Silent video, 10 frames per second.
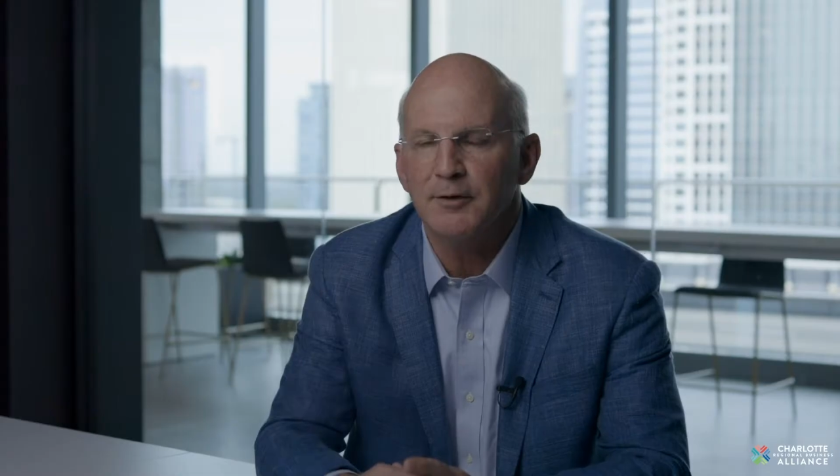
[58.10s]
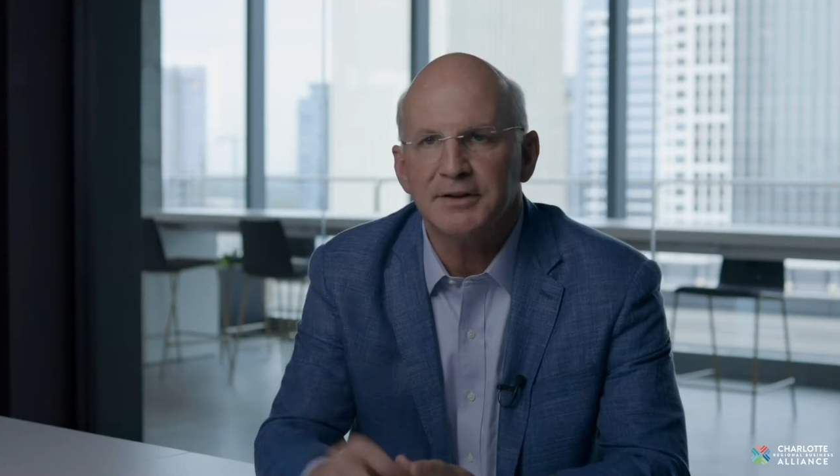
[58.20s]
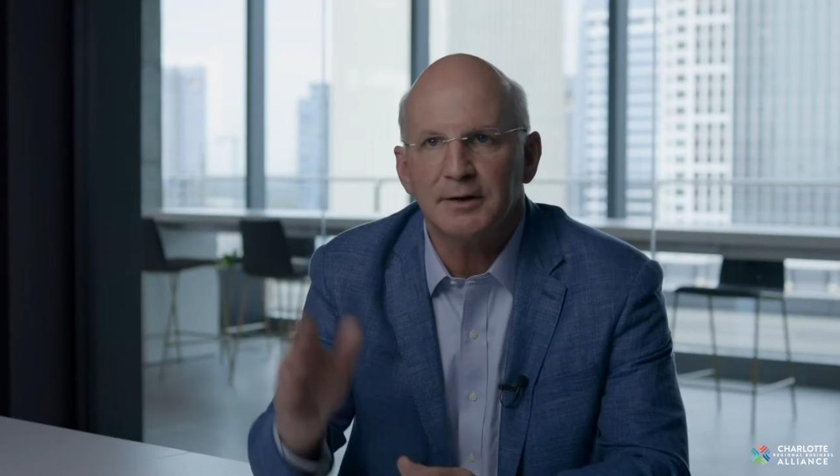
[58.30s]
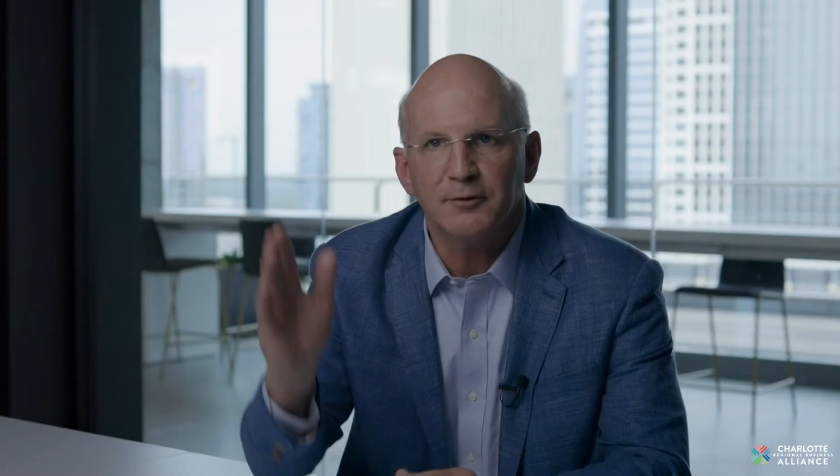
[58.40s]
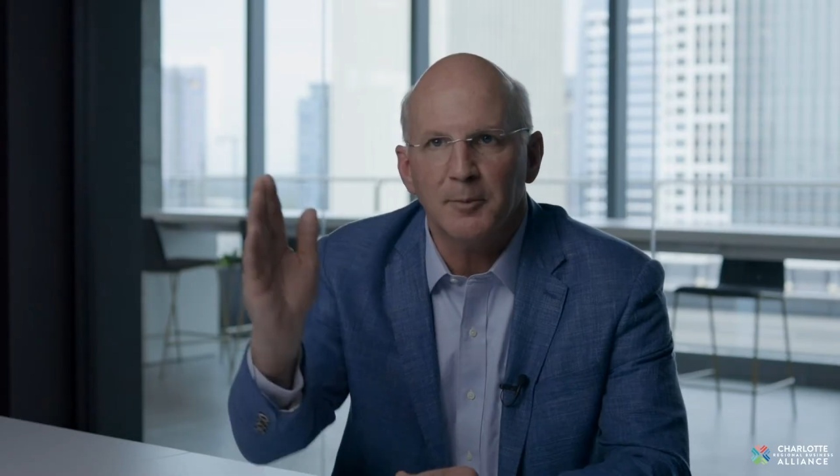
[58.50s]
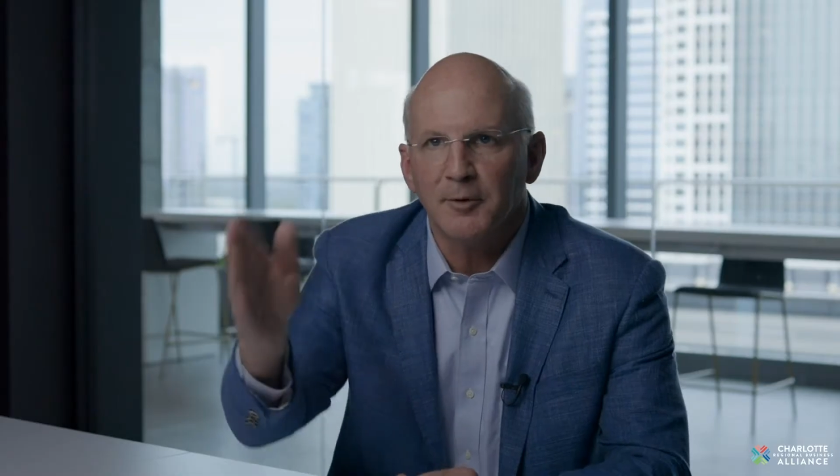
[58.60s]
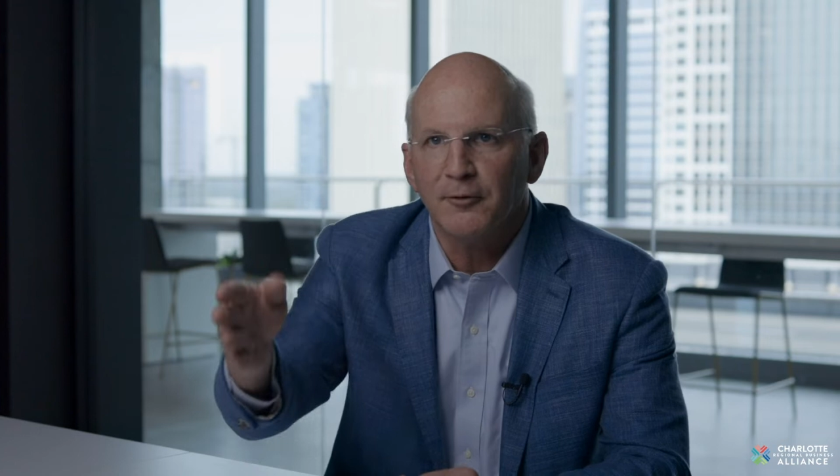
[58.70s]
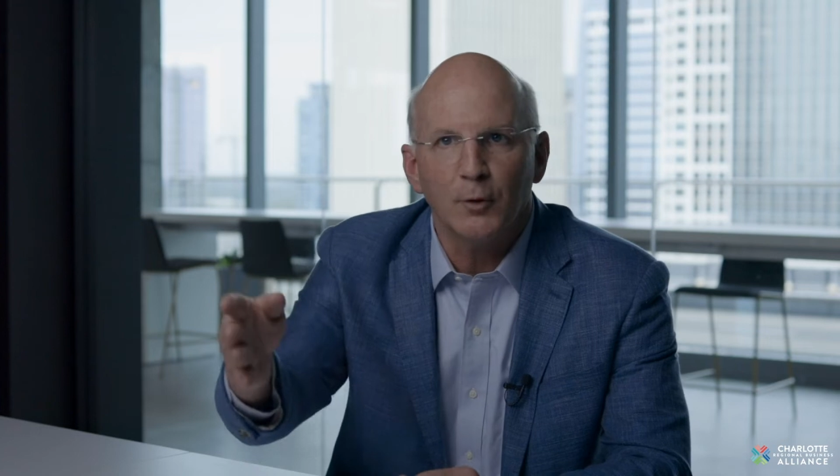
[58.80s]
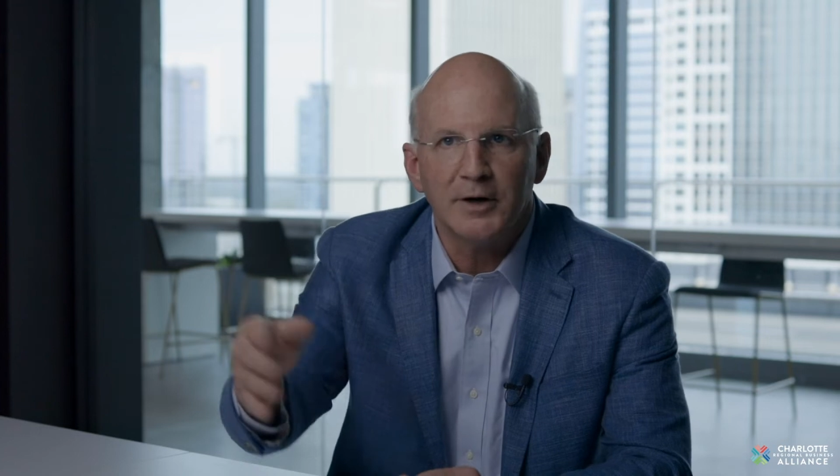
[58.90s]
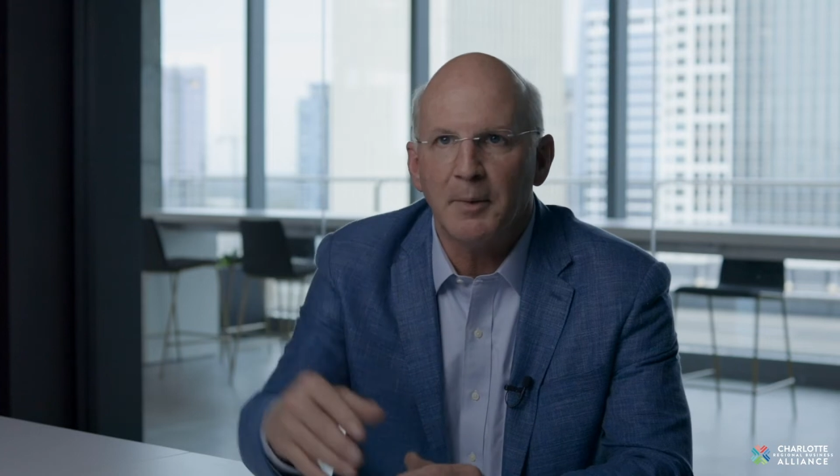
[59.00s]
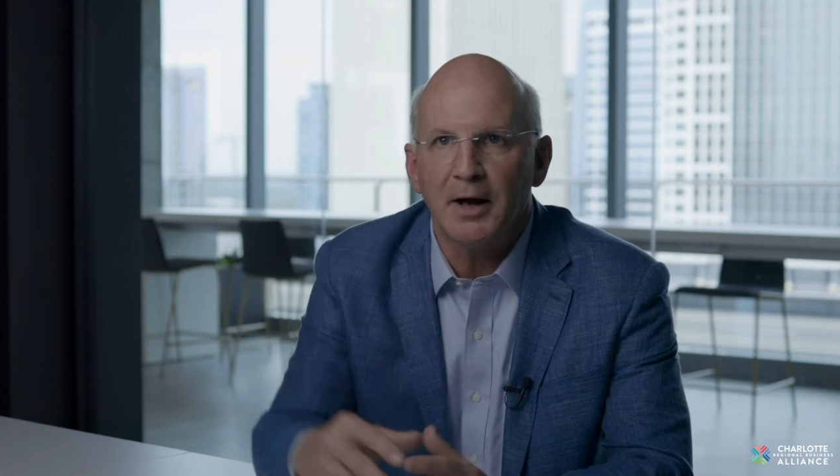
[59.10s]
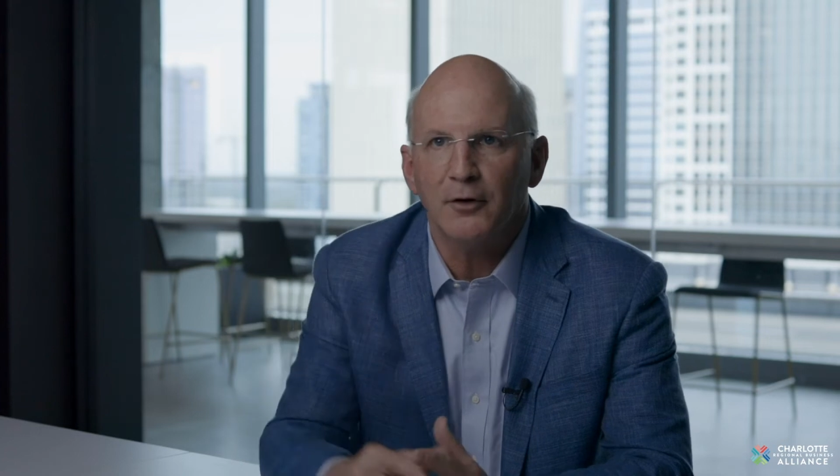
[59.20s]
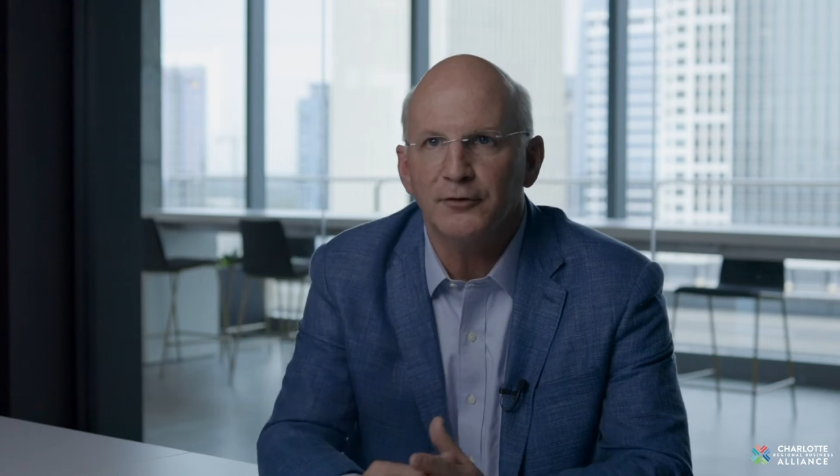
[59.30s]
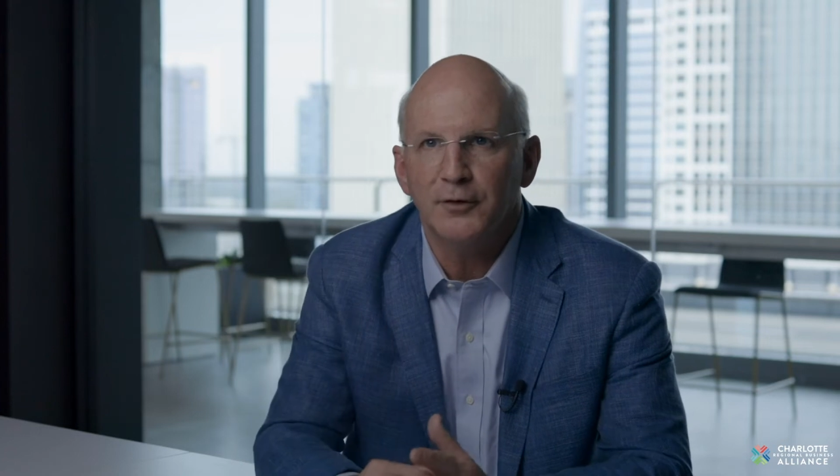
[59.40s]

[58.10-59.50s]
Everything from a 40 miles